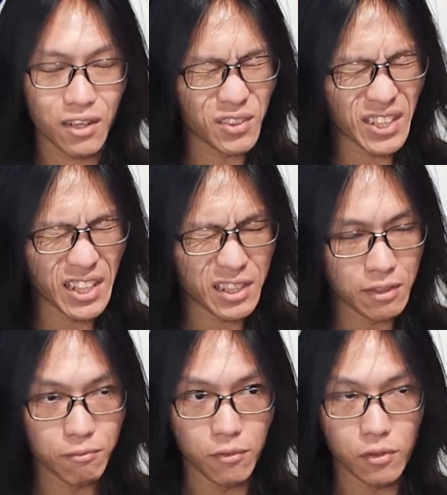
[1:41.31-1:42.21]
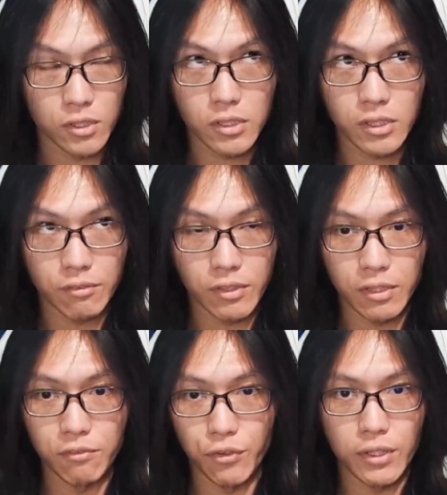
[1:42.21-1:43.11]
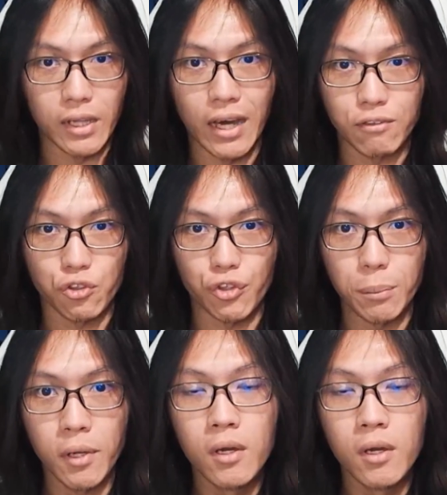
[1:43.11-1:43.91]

on the 18th or 17th during the live stream,